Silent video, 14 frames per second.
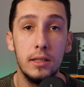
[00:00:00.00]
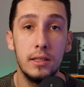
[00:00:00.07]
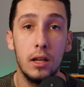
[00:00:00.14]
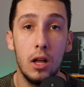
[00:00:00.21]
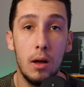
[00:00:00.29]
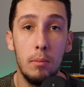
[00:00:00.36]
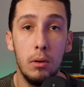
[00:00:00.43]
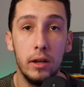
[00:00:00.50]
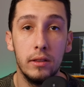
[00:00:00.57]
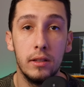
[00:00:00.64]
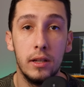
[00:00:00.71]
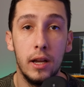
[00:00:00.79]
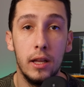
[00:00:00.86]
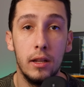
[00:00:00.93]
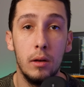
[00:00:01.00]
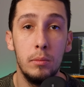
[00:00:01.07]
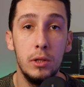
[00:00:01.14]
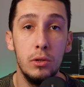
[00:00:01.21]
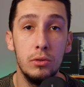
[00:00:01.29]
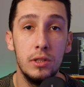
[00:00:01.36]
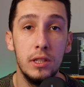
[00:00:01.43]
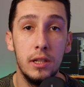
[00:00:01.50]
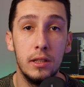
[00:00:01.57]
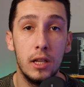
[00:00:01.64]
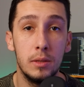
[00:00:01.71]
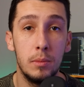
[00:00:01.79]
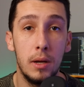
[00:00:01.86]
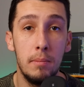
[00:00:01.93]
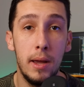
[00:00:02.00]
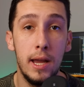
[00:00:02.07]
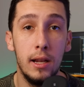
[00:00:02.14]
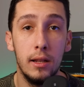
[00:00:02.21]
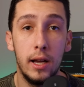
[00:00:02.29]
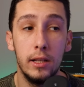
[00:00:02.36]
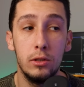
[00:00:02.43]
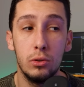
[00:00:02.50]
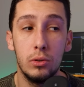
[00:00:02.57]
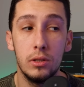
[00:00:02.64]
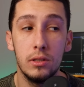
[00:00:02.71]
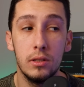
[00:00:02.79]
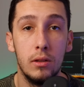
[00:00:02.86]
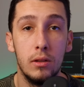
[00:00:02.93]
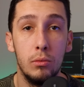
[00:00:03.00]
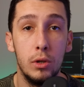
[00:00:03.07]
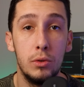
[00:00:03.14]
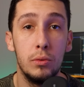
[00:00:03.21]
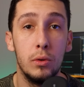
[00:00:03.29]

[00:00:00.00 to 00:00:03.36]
a cob light, and I'll be using it as my main light source, which will